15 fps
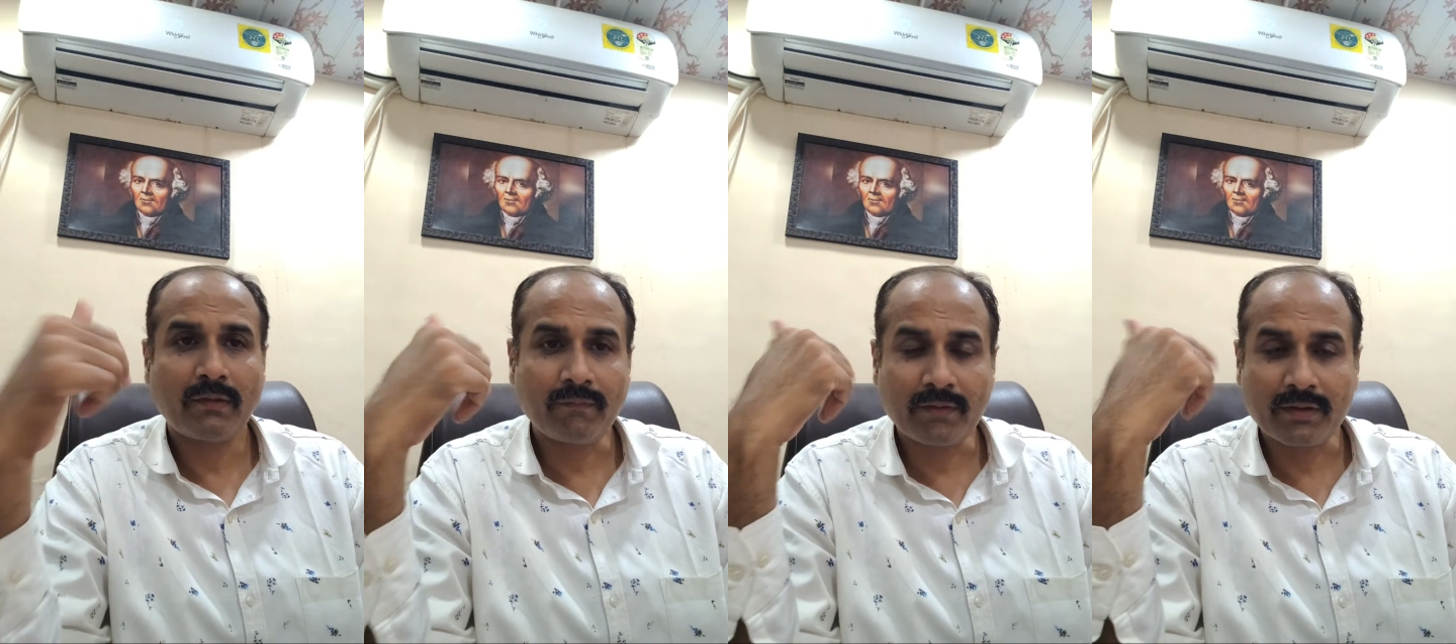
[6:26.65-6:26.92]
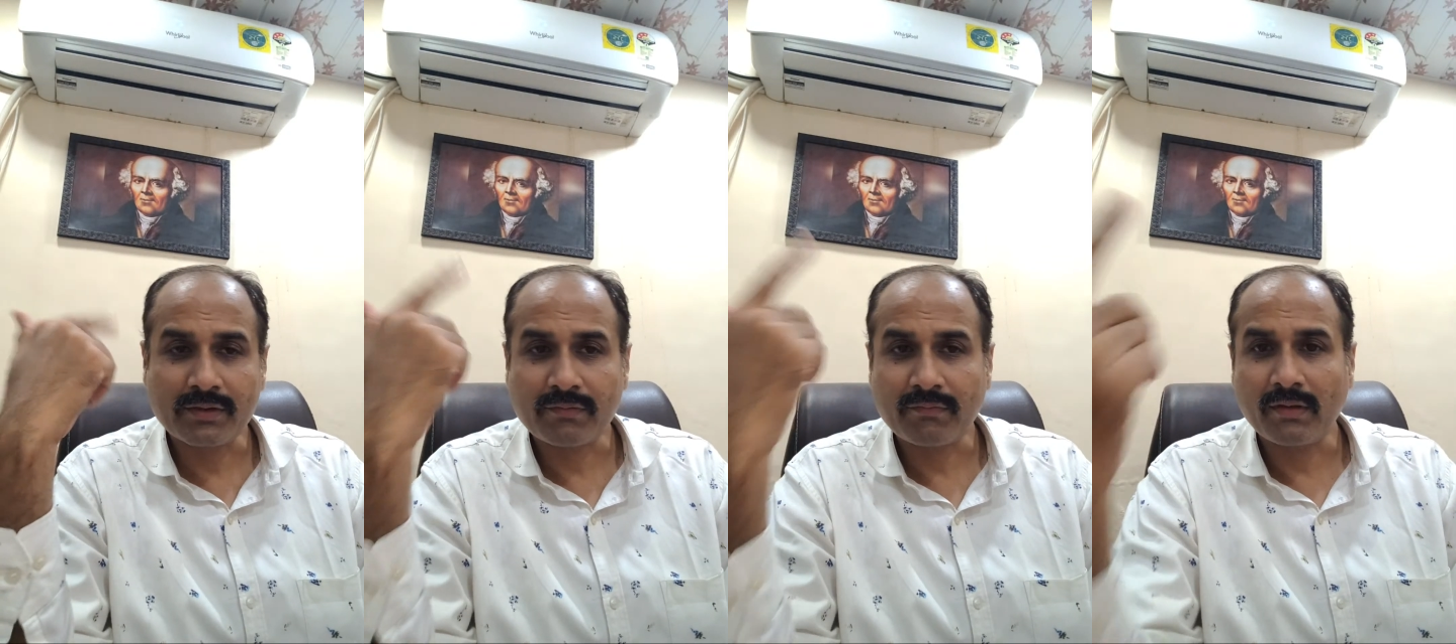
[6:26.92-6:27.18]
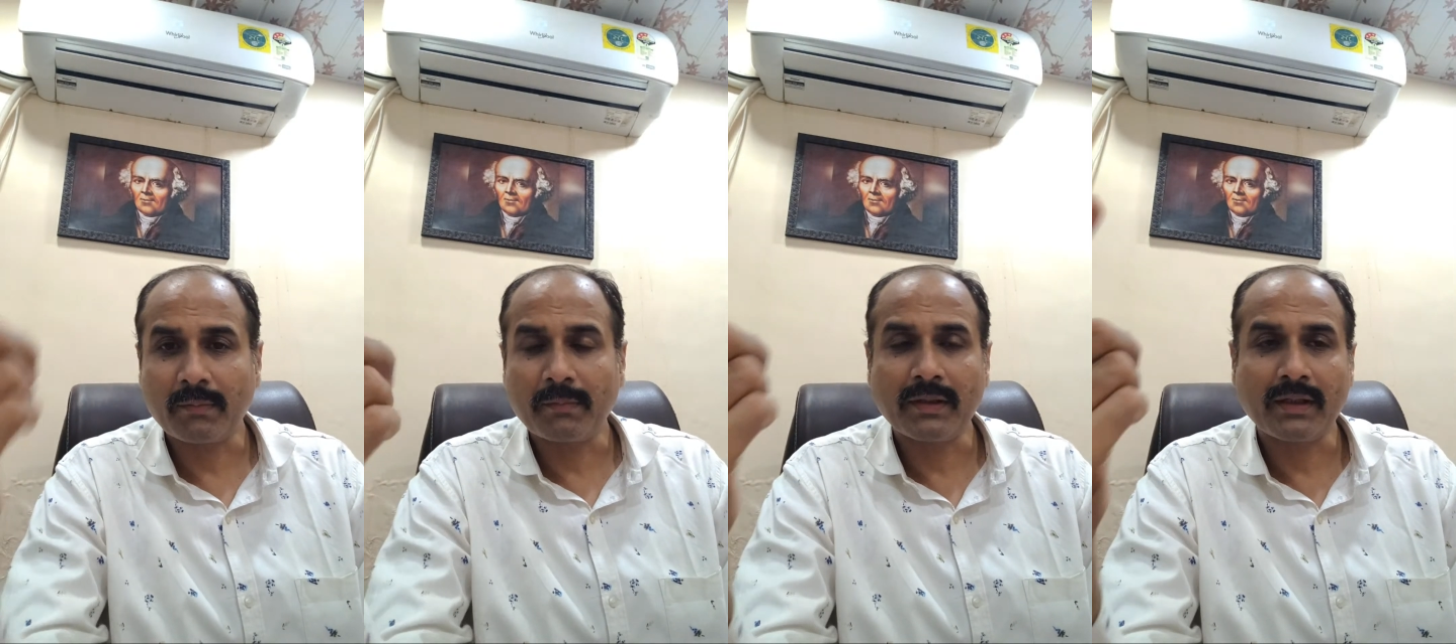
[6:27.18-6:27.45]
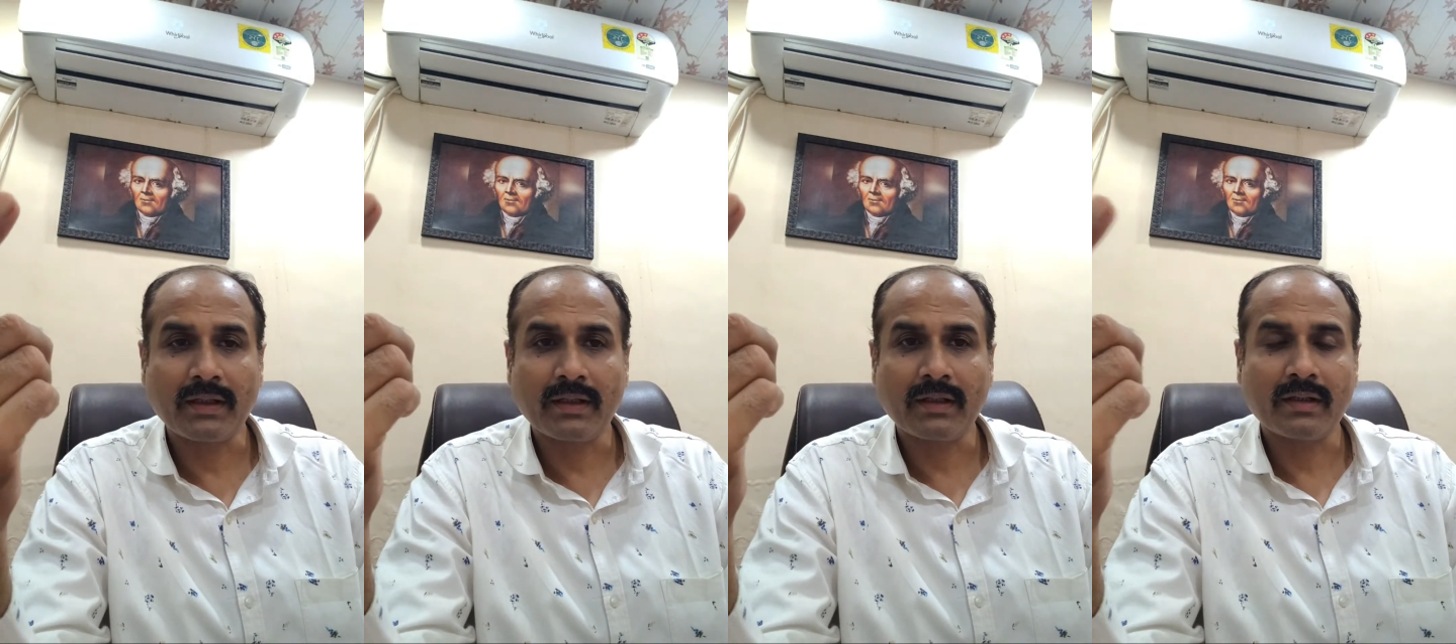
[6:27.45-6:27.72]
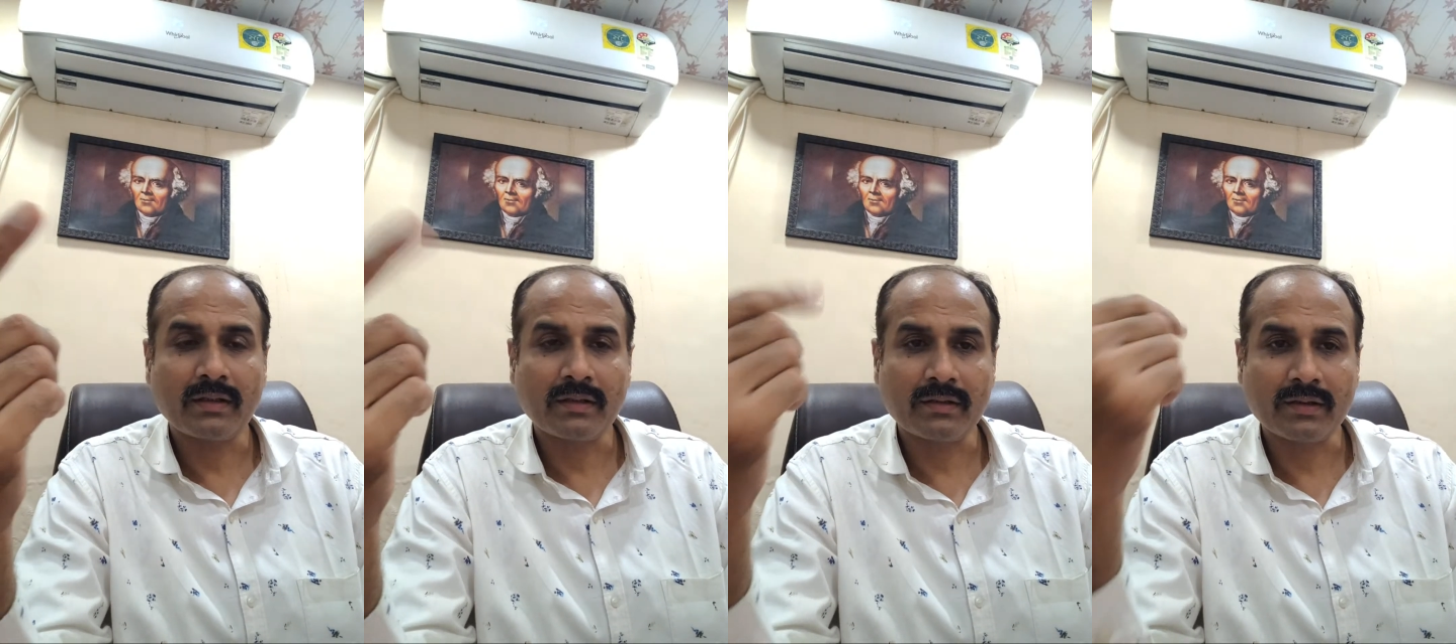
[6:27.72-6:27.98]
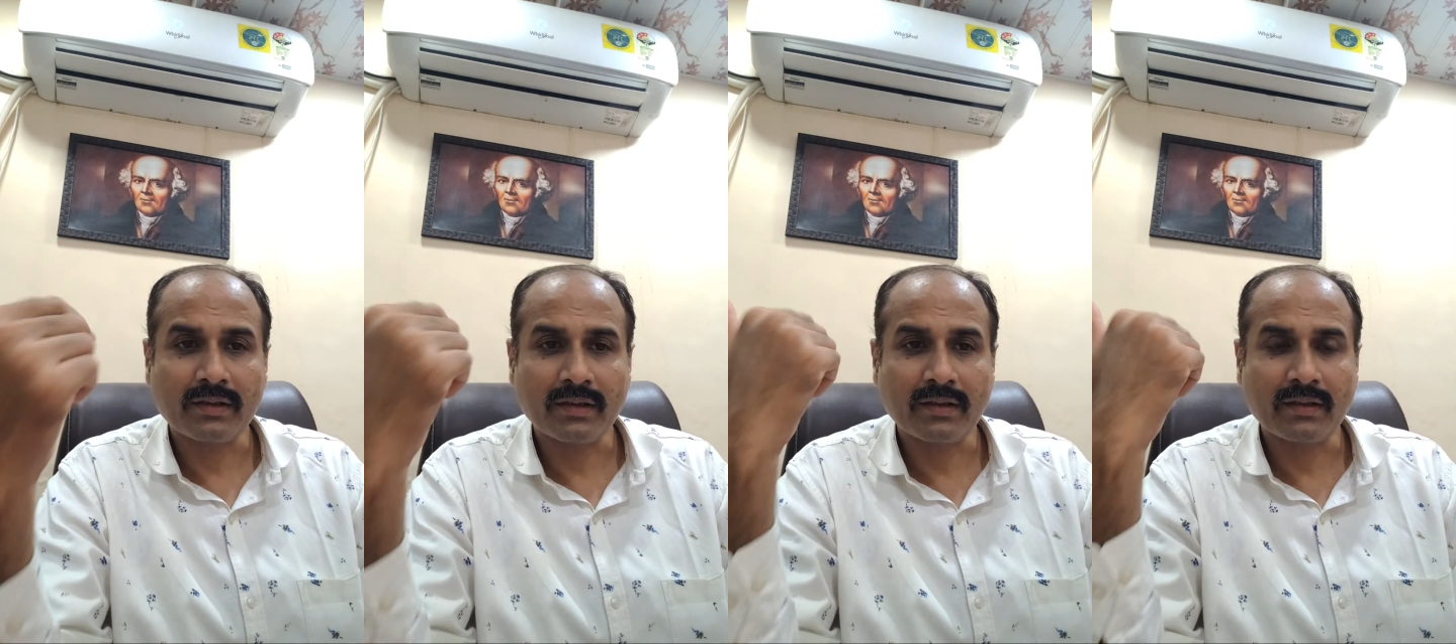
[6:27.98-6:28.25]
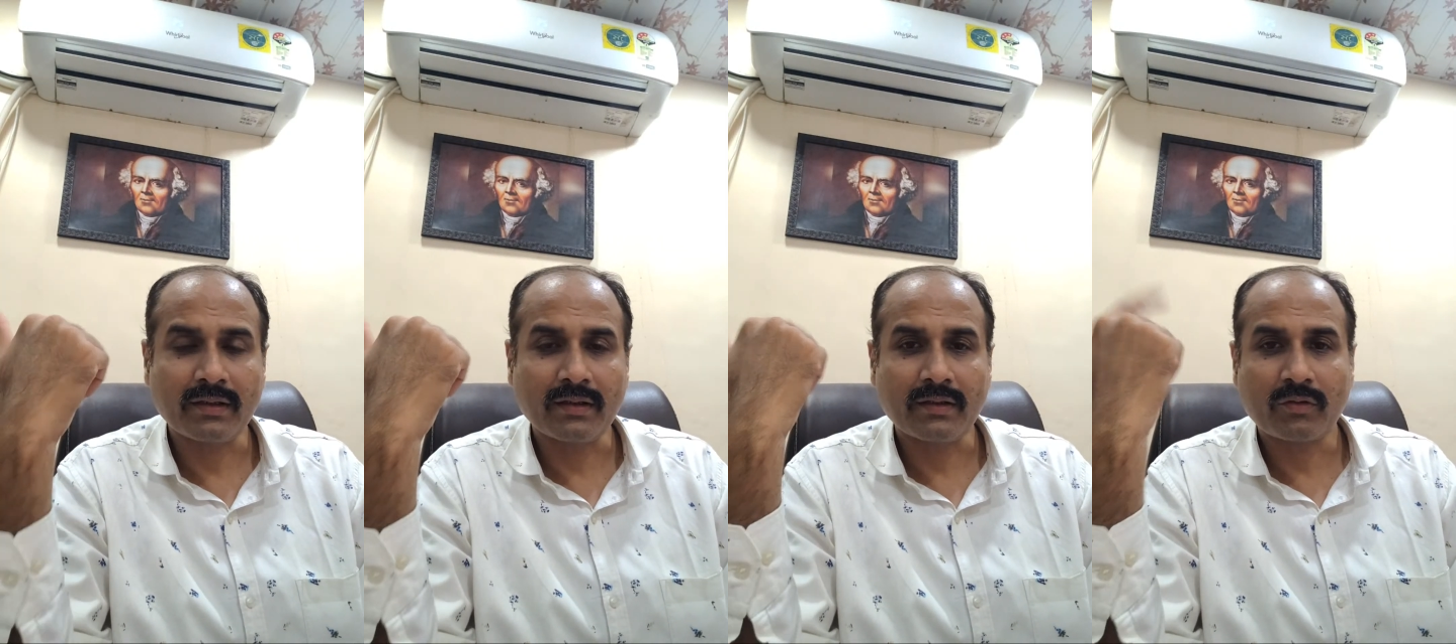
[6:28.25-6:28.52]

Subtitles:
which will be done